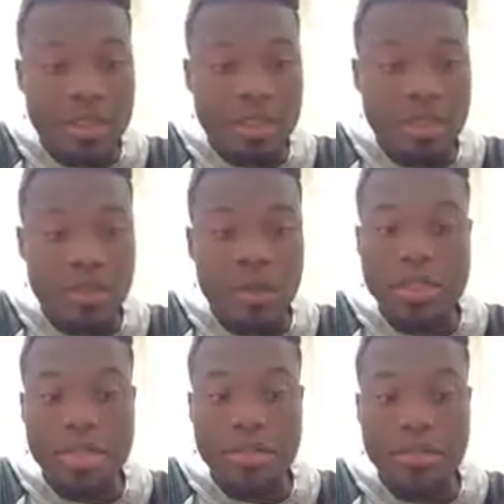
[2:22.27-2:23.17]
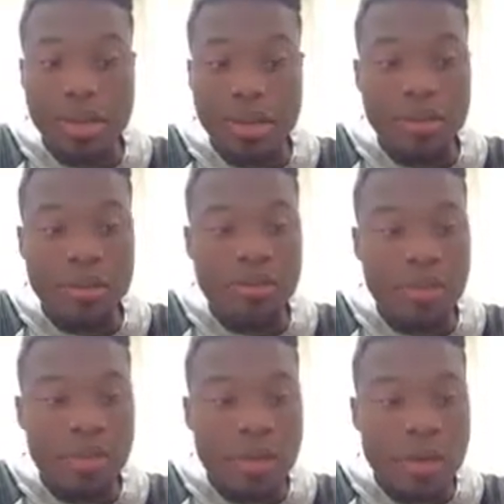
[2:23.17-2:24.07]
So inside of a vector,
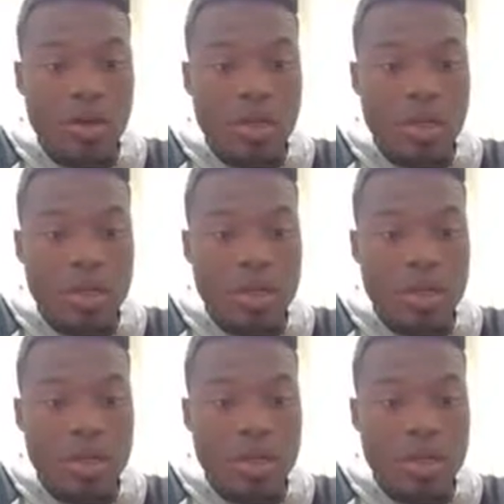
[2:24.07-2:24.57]
we're going